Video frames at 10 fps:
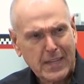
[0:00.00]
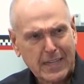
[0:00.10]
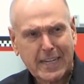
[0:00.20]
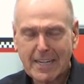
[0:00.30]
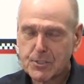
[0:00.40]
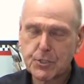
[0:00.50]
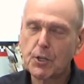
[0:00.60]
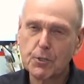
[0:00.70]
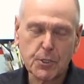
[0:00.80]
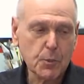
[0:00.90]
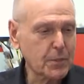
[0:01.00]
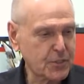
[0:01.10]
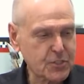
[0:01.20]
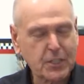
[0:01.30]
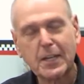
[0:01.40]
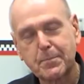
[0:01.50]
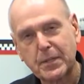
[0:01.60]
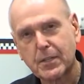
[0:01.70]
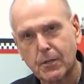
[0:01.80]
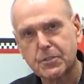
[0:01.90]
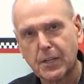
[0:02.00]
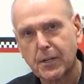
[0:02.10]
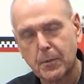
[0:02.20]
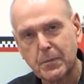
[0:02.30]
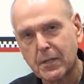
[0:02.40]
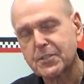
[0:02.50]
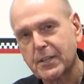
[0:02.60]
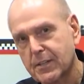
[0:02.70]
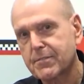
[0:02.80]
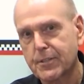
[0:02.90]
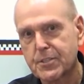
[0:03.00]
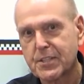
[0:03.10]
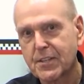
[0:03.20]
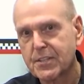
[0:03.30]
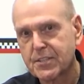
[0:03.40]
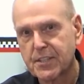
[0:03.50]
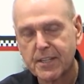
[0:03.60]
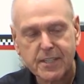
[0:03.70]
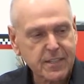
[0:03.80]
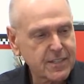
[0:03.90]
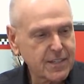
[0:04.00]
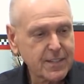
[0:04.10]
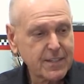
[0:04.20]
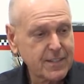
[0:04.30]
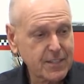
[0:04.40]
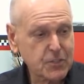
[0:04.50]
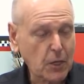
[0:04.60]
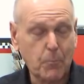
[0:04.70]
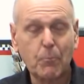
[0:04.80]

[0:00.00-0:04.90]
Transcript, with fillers: I can't show you, but the setup that goes on our military version of this thing is a